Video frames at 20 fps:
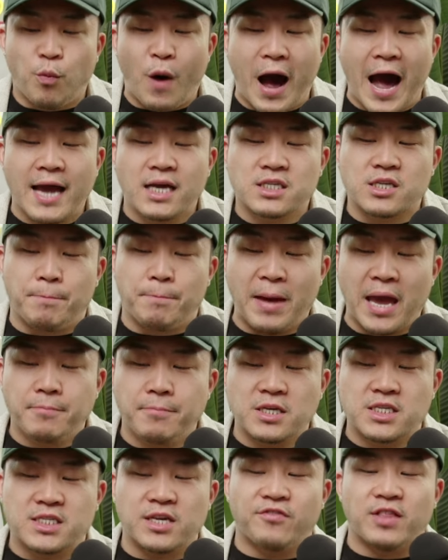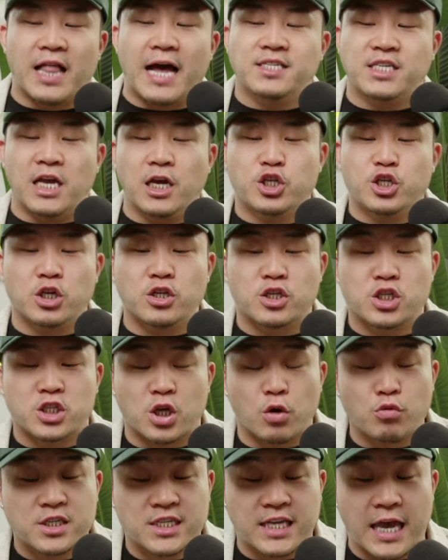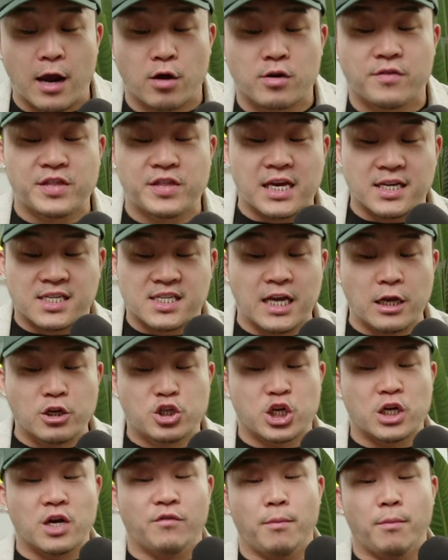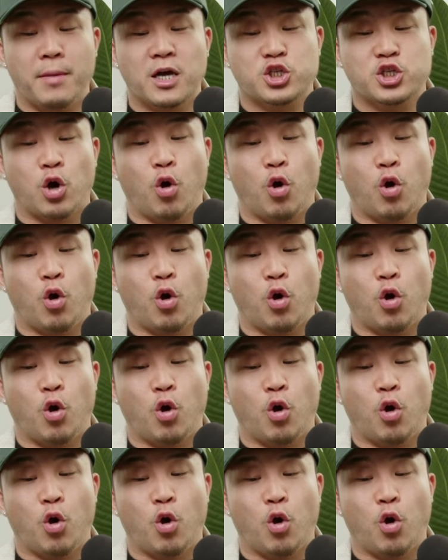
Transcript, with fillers: Why is a baby civilization so scared of the ascension of a much